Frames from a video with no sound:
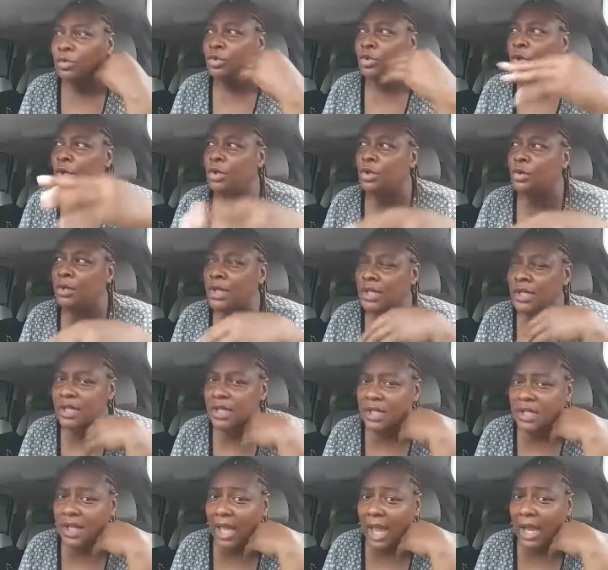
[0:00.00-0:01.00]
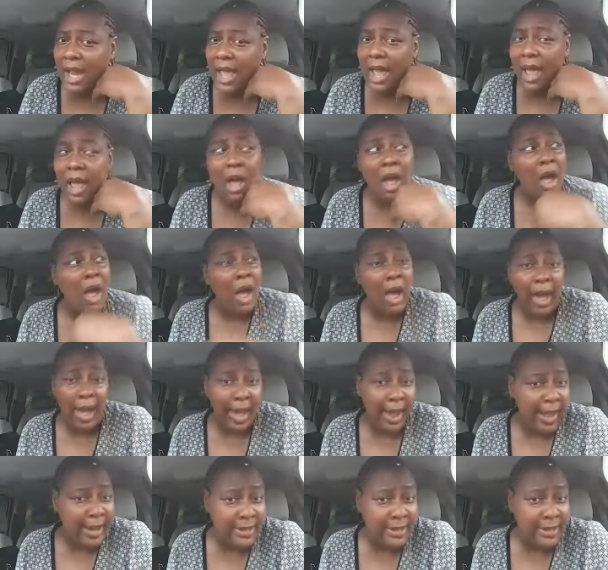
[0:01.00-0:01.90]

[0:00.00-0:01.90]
You can do this, this, and that live. I